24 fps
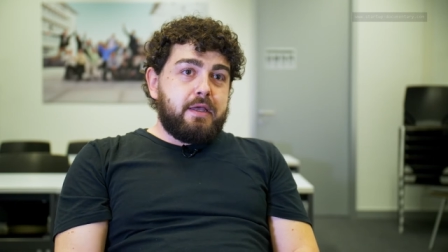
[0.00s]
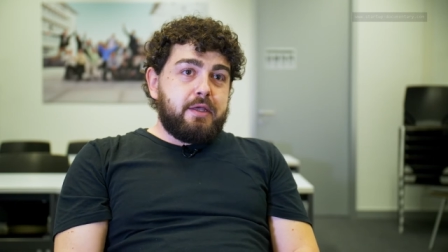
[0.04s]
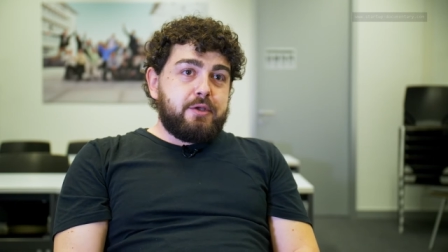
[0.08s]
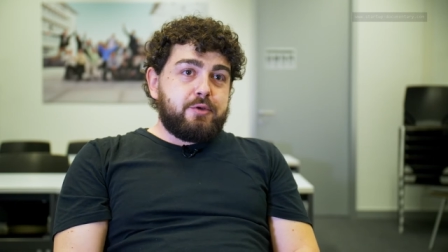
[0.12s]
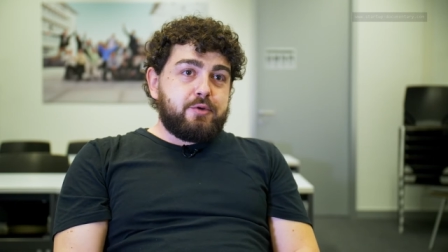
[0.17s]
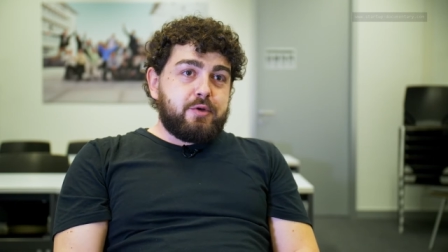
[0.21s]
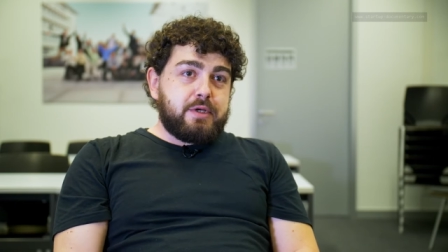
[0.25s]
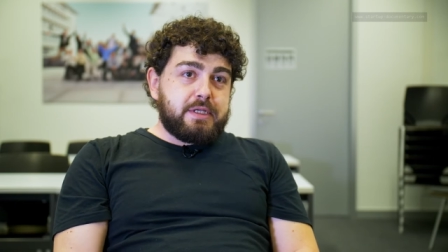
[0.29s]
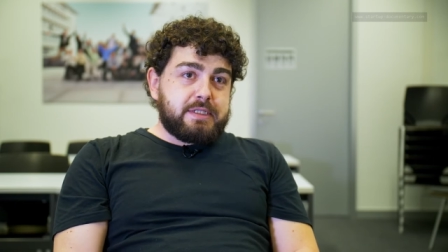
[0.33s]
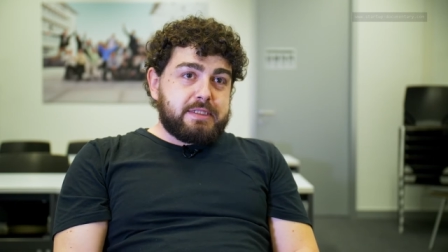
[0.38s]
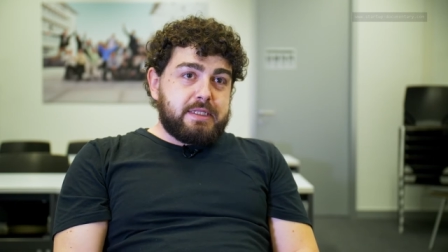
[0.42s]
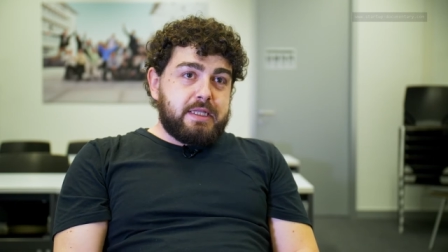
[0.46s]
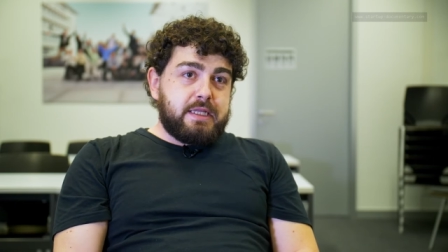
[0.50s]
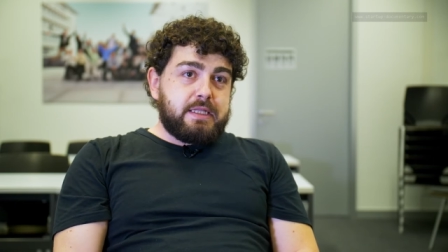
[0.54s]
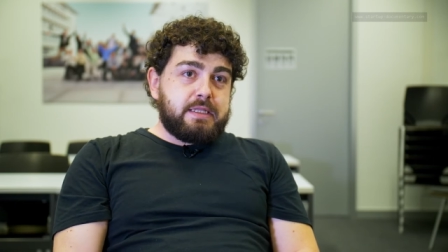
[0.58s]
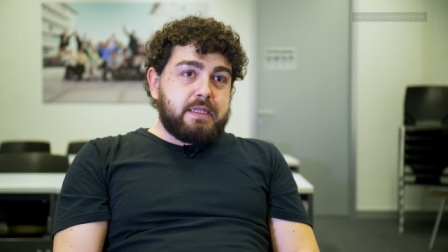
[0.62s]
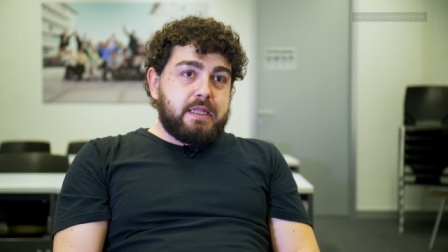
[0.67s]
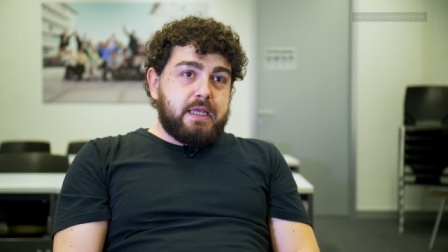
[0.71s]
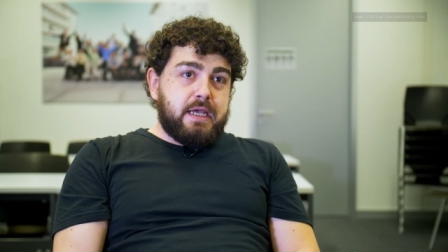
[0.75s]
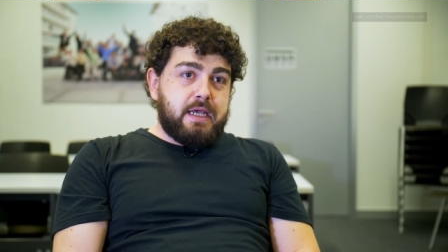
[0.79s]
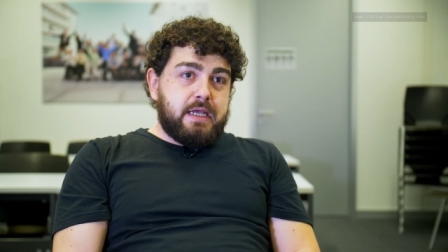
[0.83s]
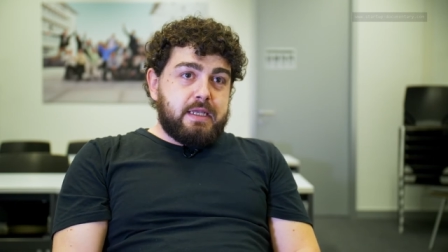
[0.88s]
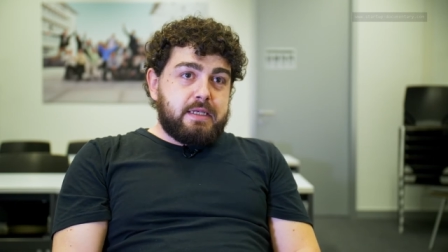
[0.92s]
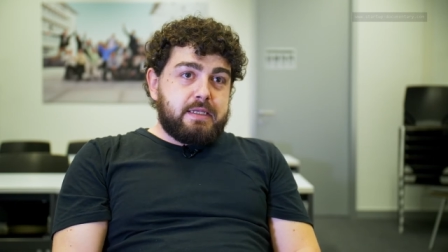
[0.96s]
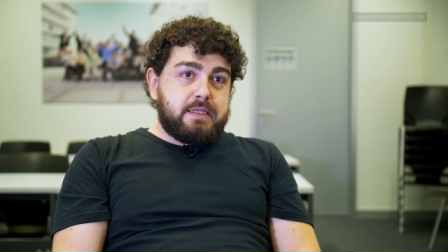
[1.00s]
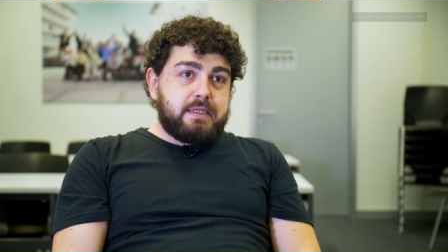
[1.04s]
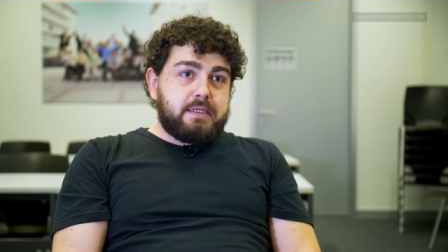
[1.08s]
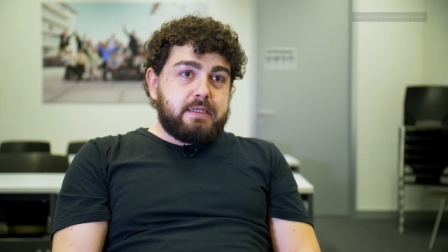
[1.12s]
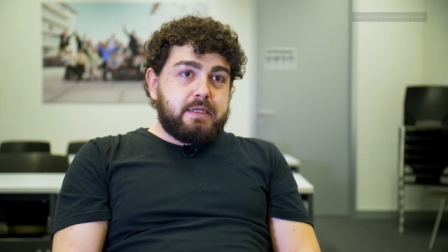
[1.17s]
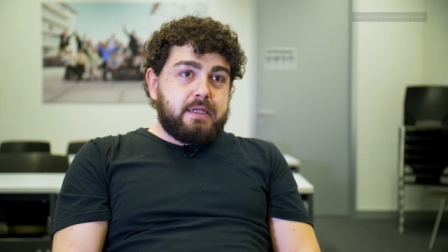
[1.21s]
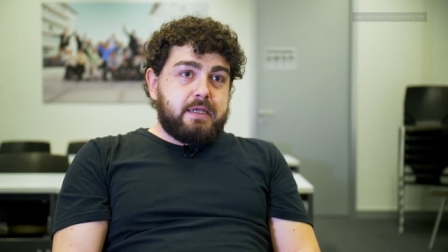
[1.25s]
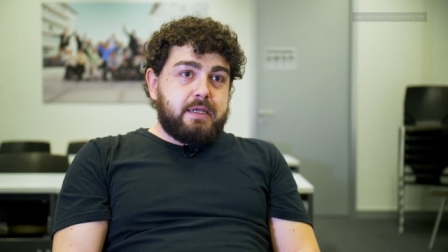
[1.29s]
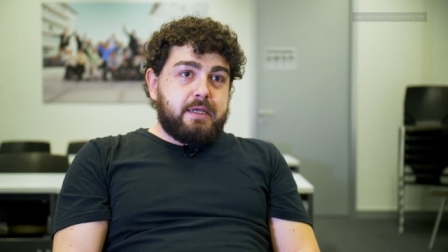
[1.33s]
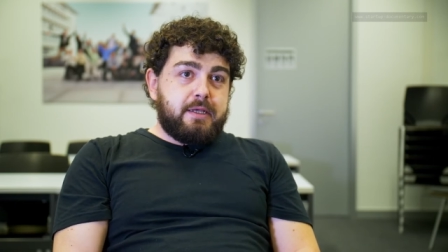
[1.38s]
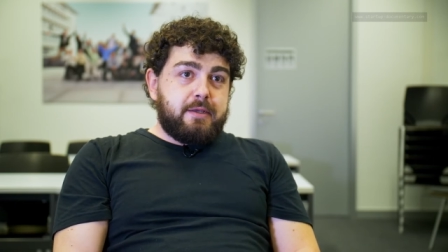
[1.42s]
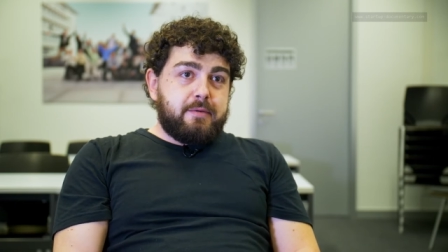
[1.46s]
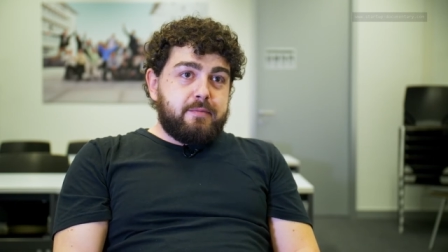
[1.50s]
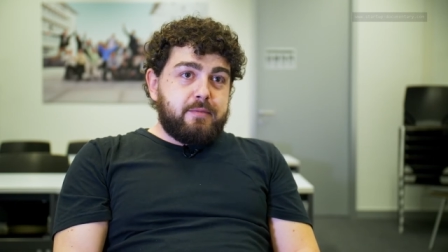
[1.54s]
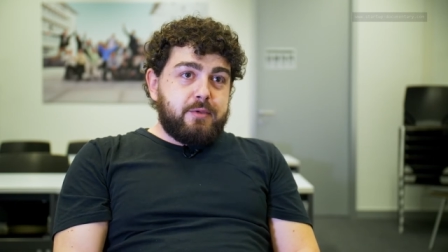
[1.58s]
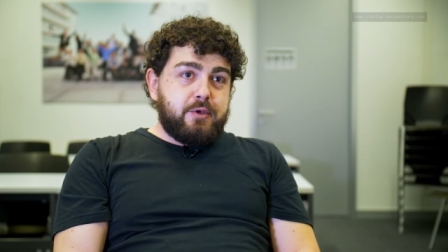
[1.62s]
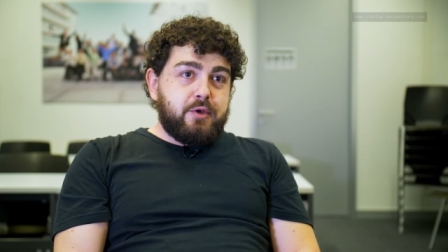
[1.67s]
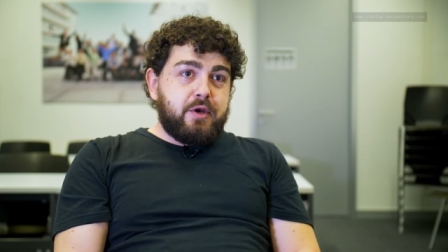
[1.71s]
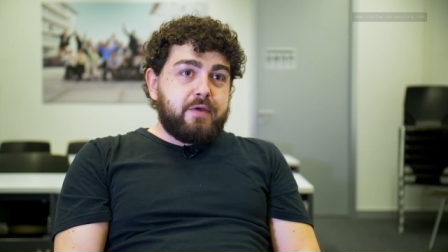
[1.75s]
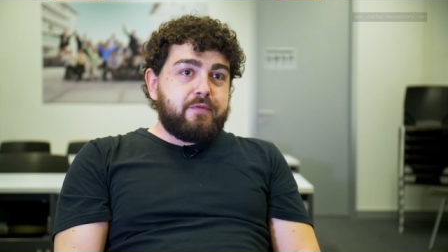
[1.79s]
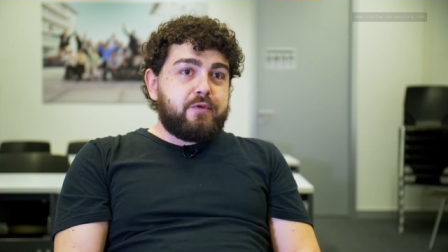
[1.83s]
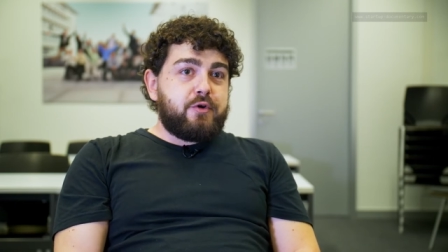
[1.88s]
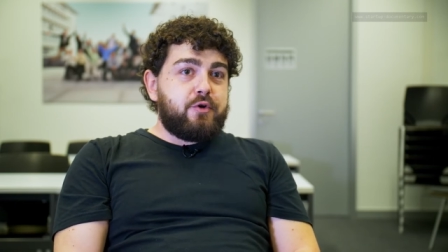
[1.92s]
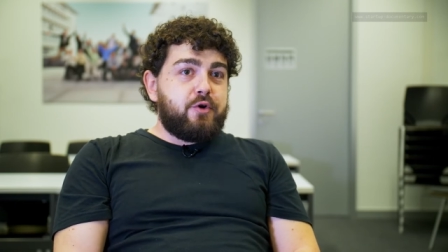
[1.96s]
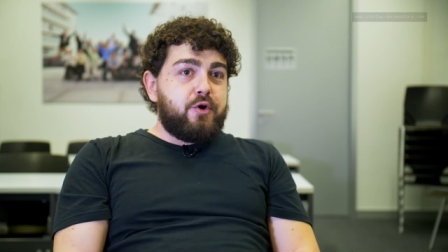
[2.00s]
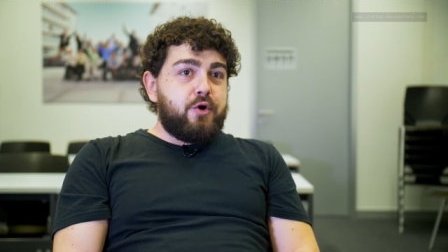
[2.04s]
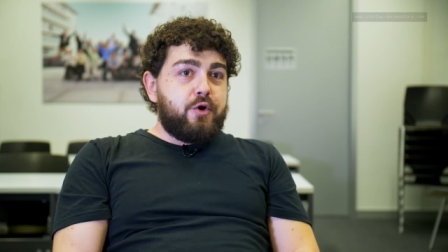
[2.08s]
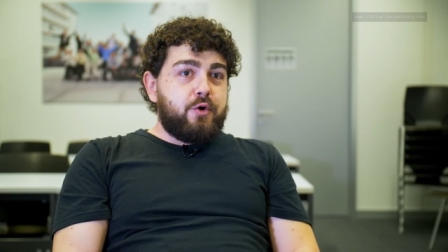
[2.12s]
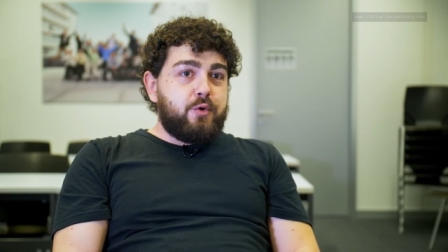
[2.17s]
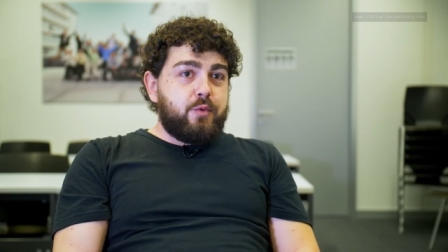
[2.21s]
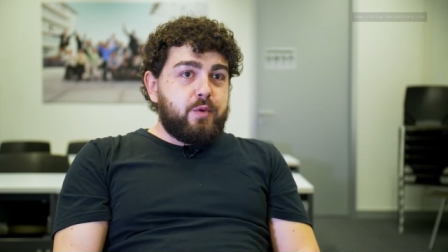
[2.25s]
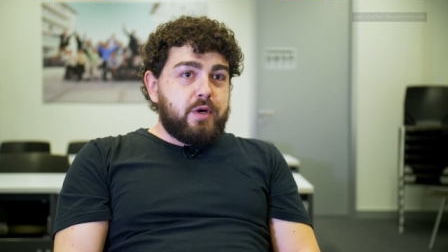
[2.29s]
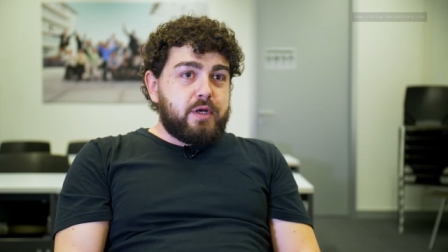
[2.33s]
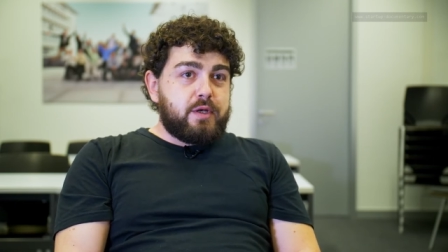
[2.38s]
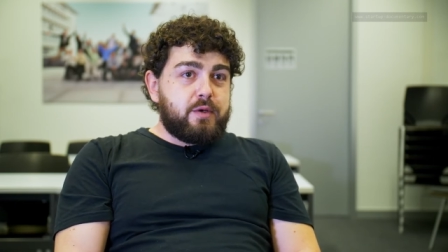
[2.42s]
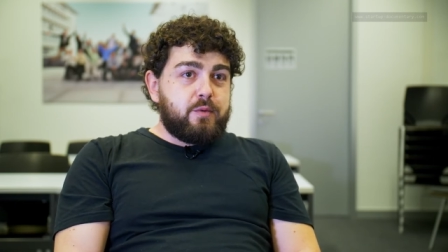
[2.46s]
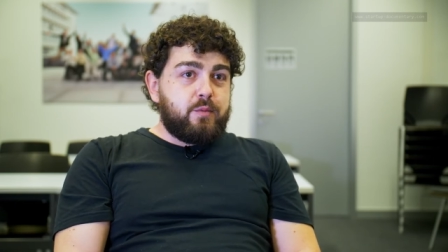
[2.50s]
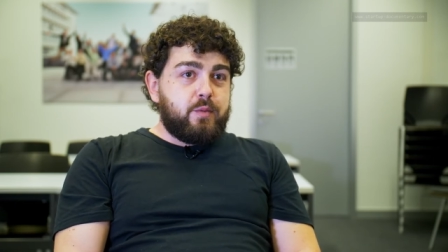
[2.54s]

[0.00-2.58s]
to an extent that uh, you never know what,